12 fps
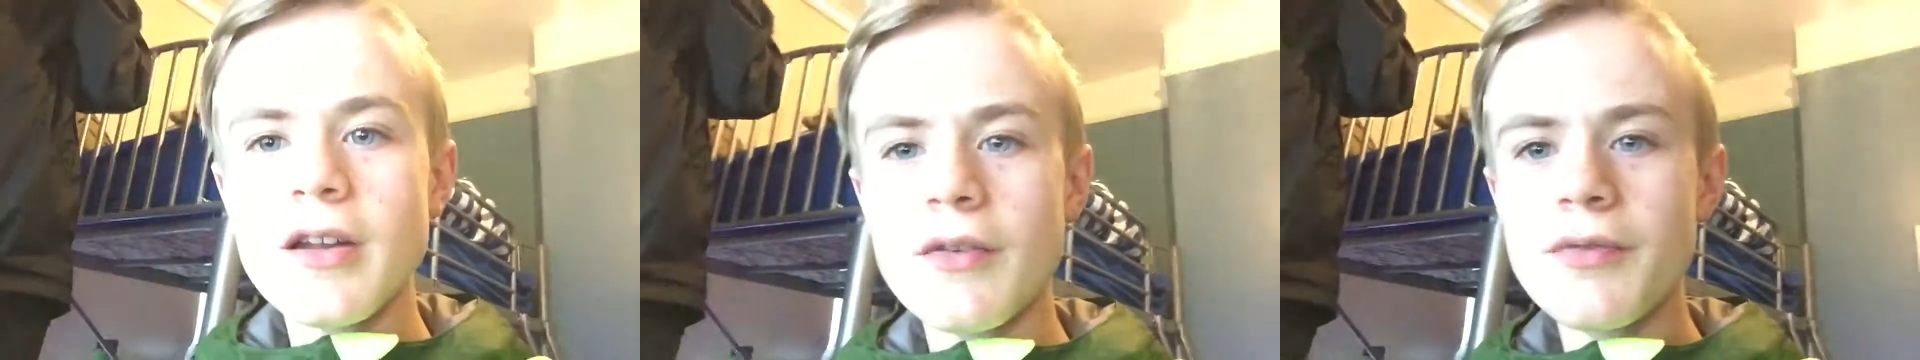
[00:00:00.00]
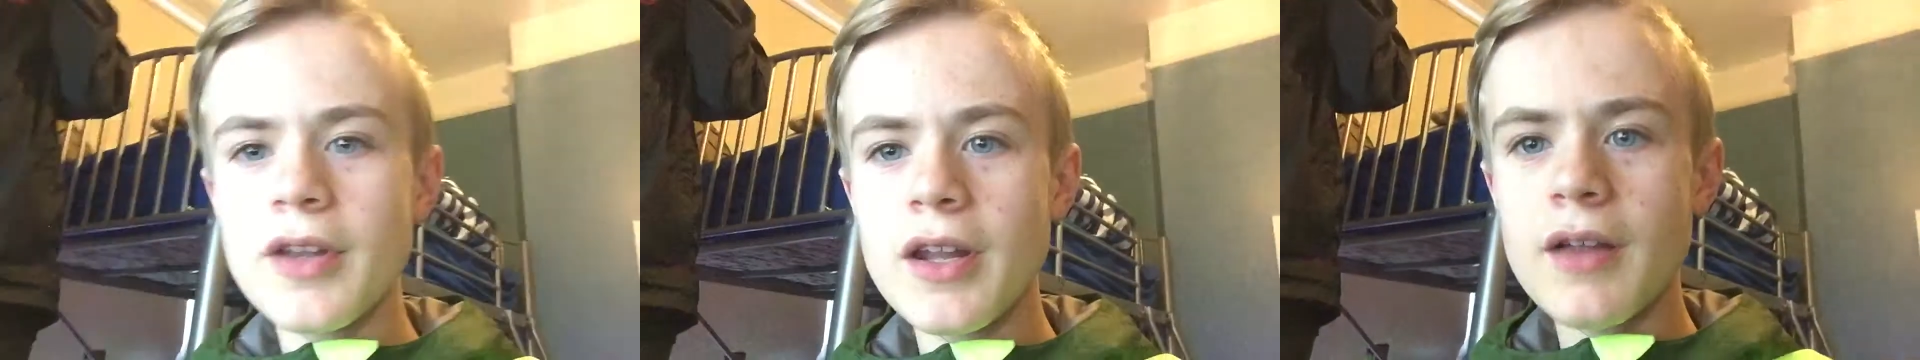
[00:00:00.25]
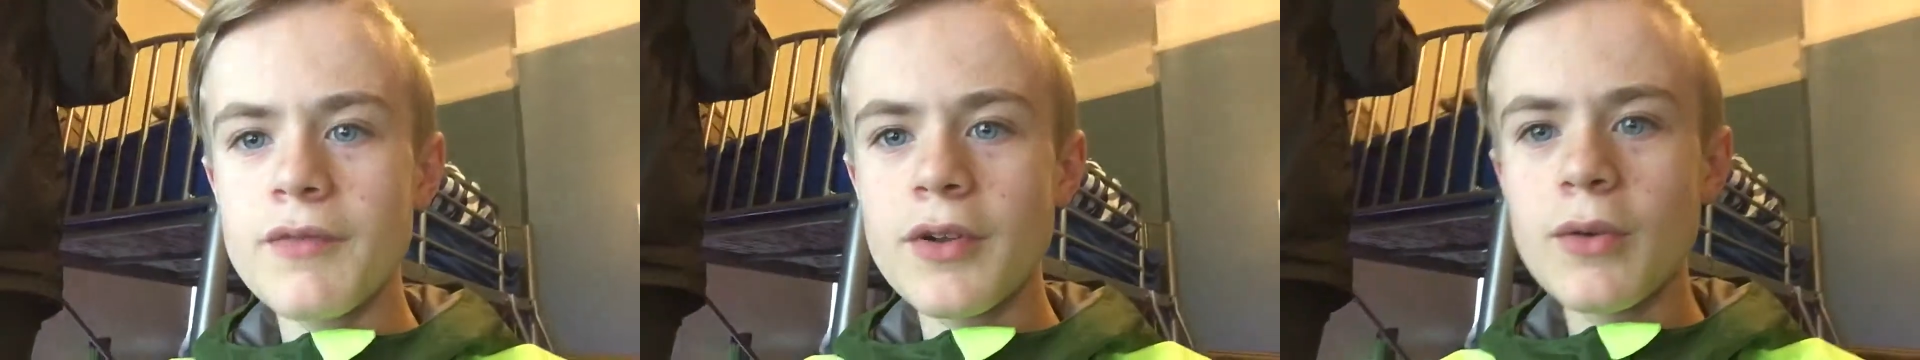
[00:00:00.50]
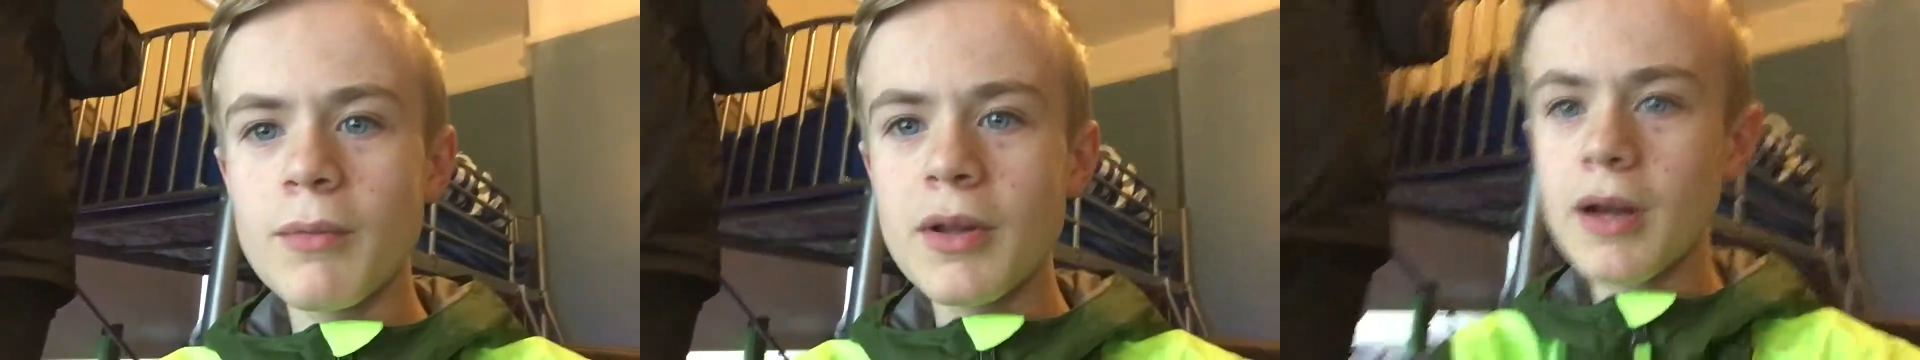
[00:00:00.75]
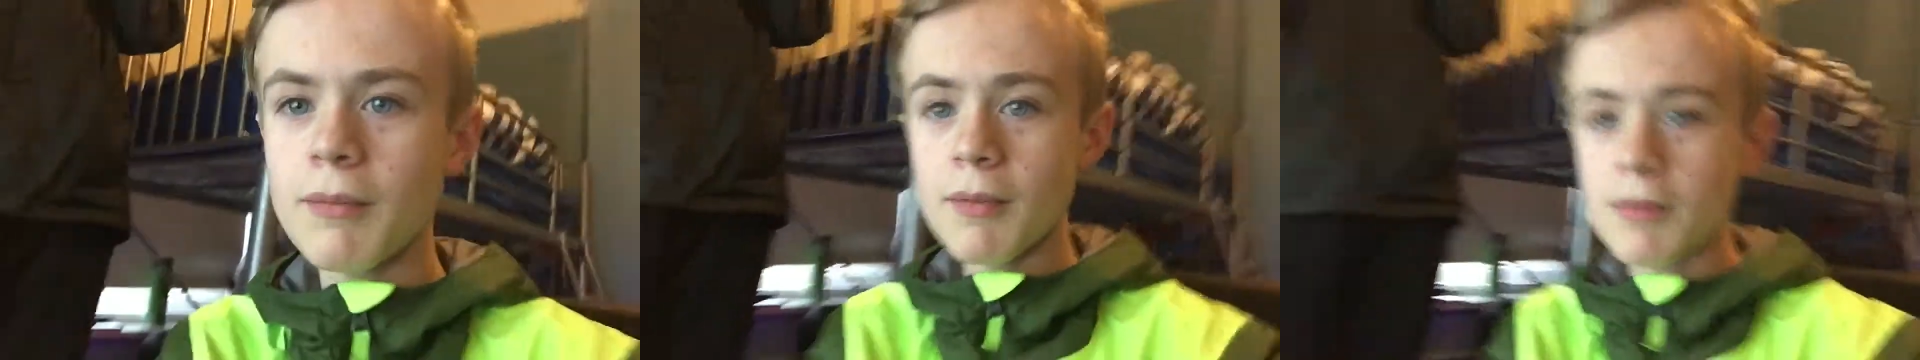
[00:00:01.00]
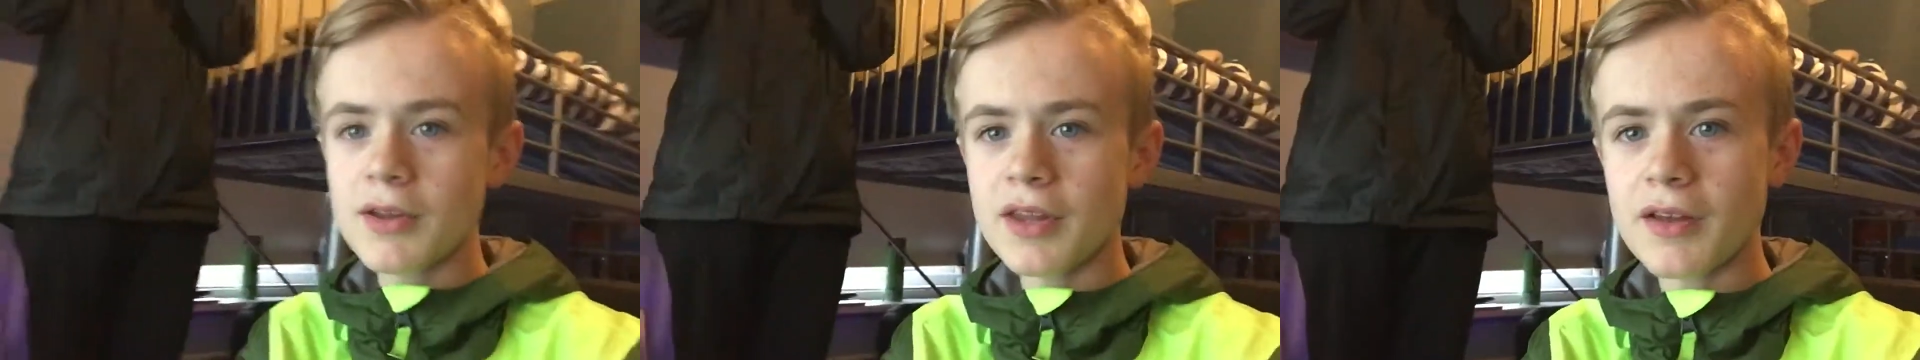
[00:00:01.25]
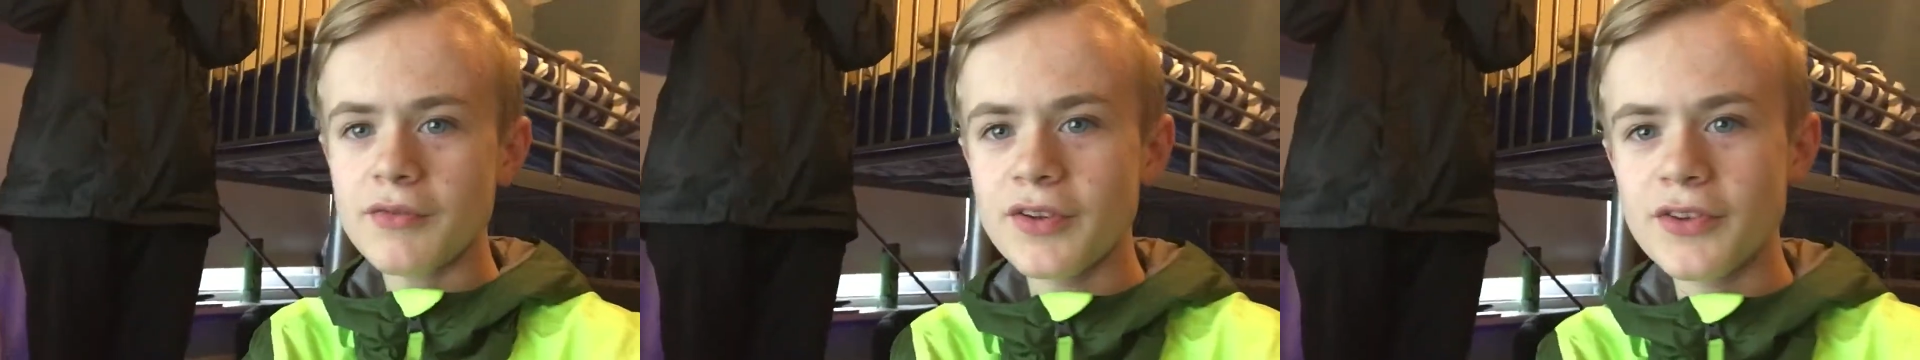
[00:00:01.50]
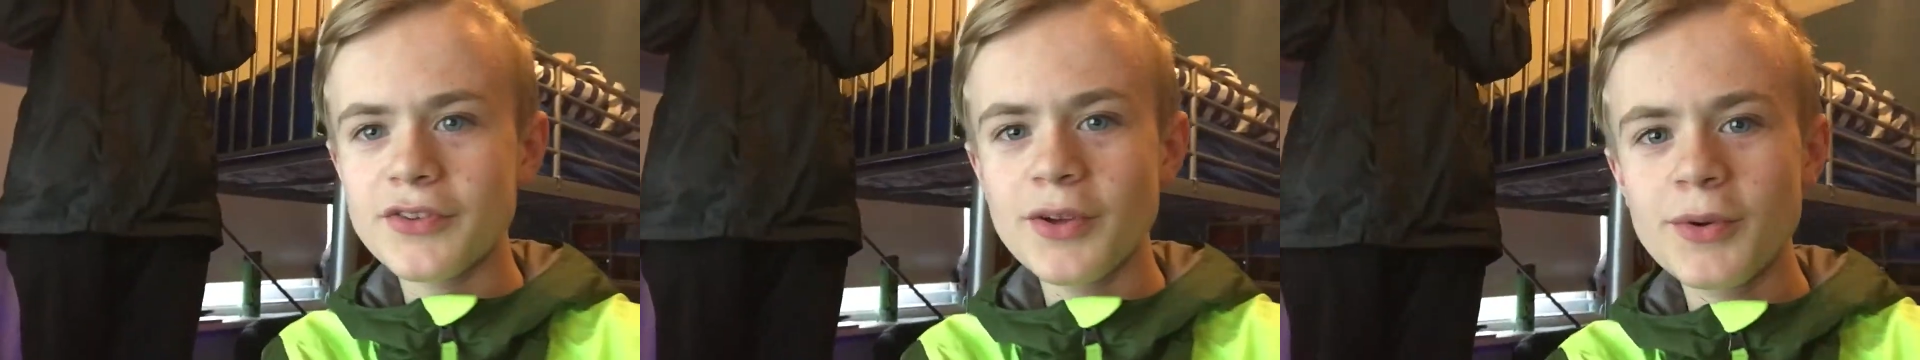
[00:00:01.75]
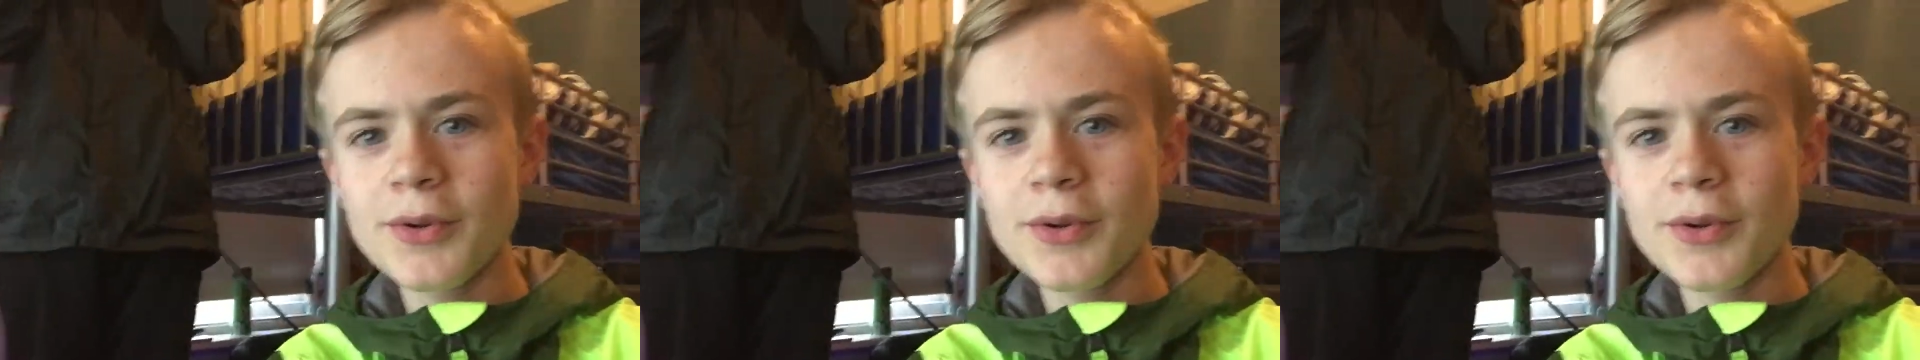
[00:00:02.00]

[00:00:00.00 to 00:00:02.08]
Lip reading: it off and then have the normal camera, but that feels too